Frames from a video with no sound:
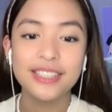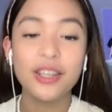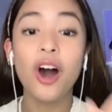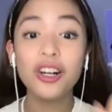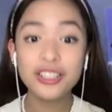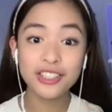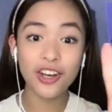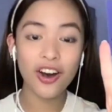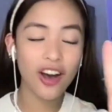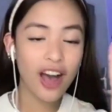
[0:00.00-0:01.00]
Also,
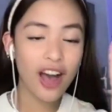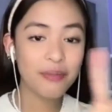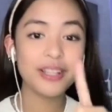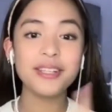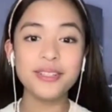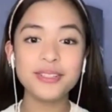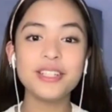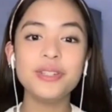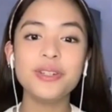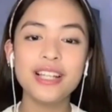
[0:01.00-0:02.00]
I'm gonna use the
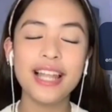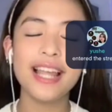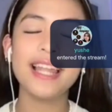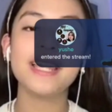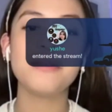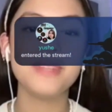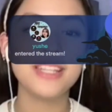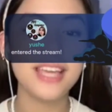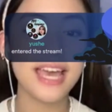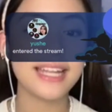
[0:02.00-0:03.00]
ukulele na
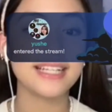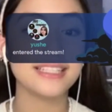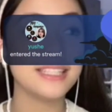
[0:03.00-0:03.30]
binigay ng